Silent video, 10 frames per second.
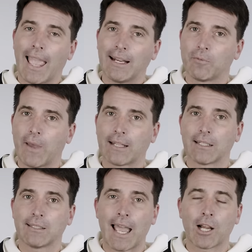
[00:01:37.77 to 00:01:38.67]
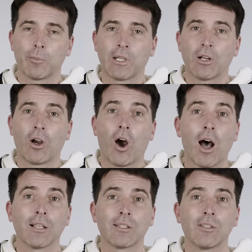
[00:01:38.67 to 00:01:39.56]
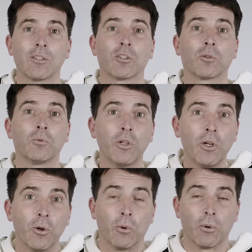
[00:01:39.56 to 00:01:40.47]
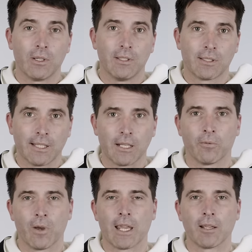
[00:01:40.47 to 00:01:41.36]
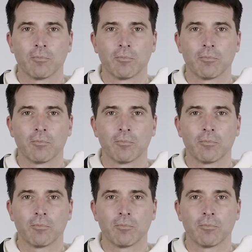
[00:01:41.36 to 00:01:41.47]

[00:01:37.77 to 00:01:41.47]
And in fact, a sacrament causes through signifying.